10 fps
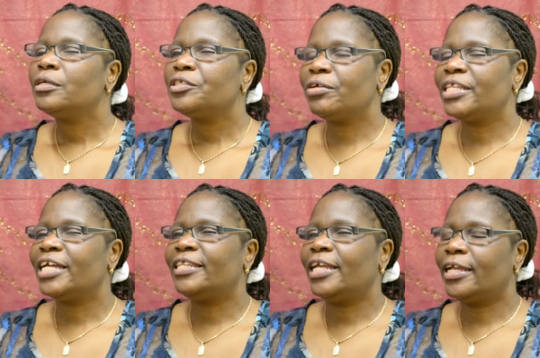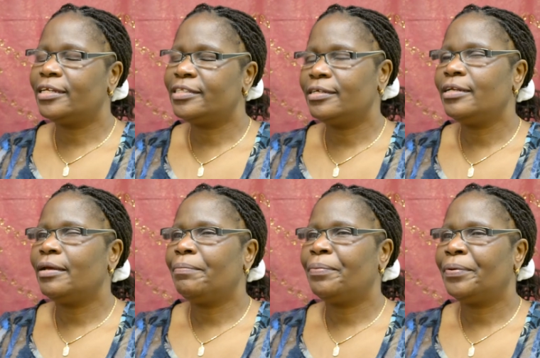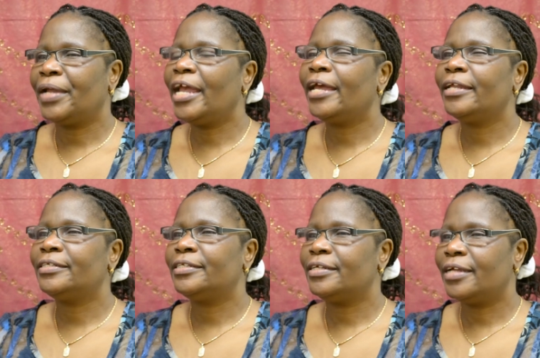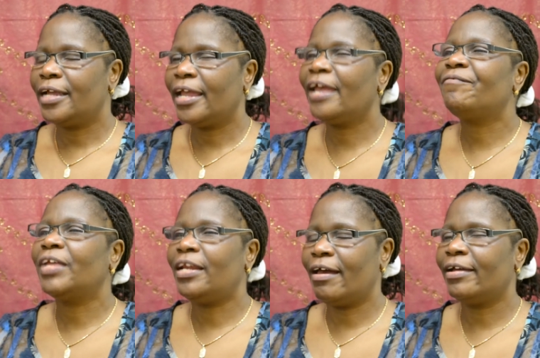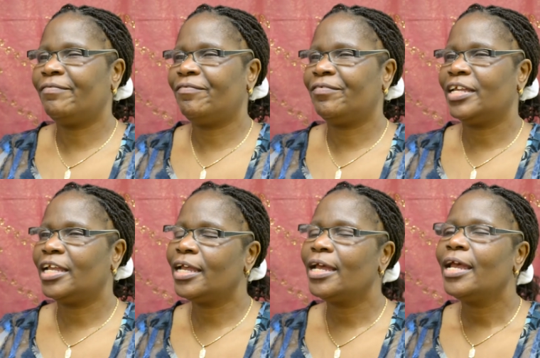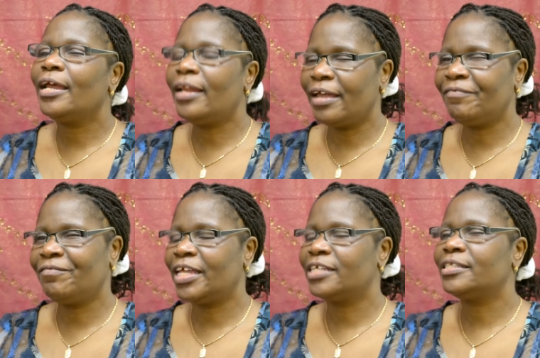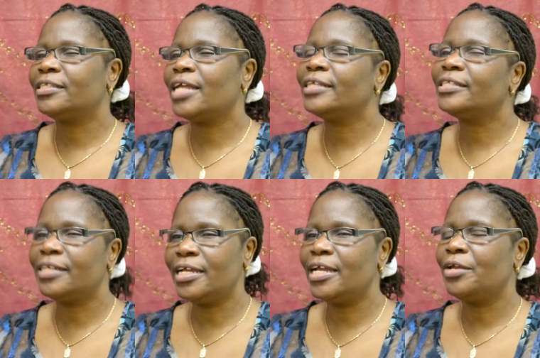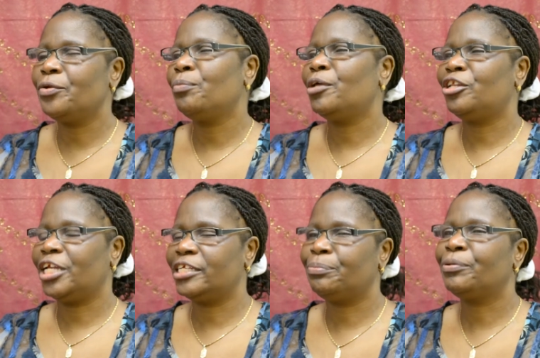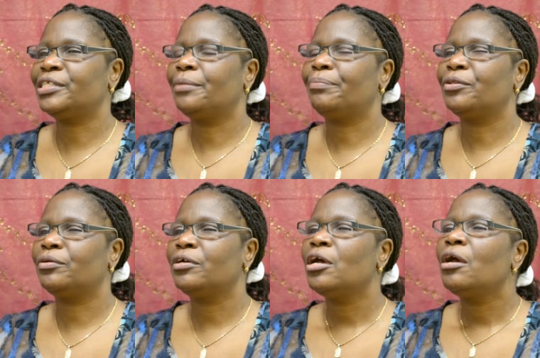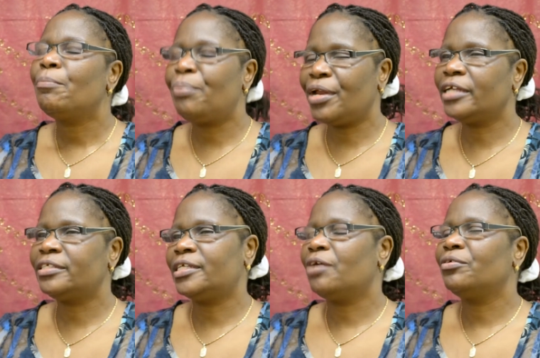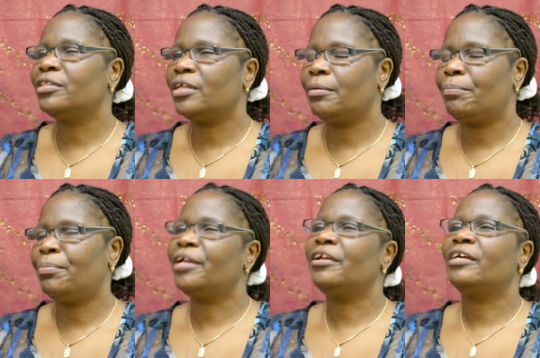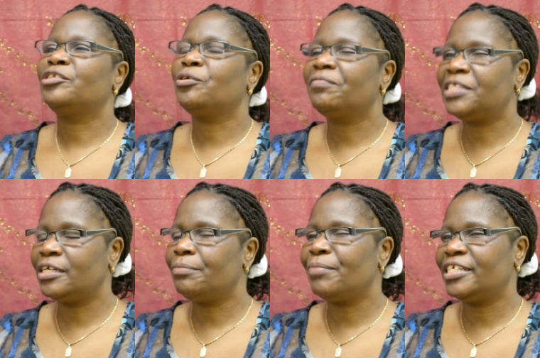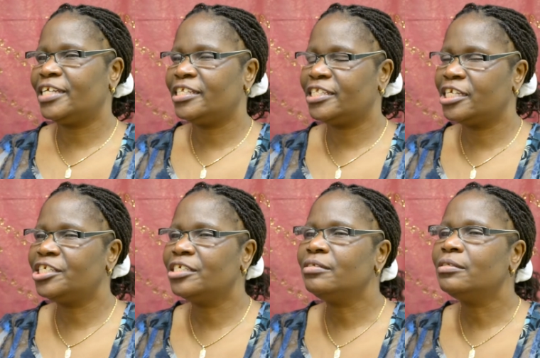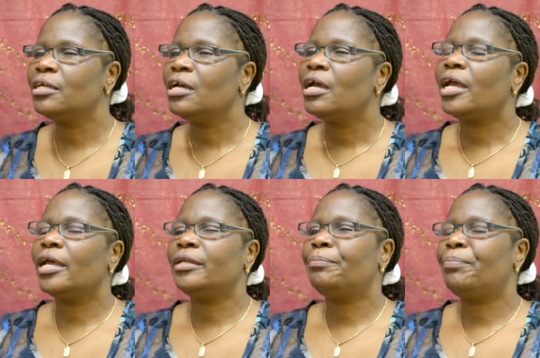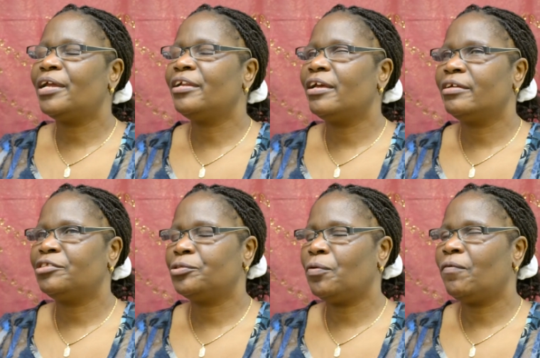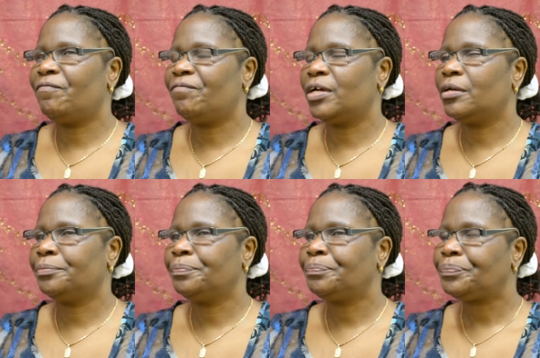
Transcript: so that they can stand up and have a life, a life that's as near normal as possible break down the barriers of stigmatization and barriers of, um,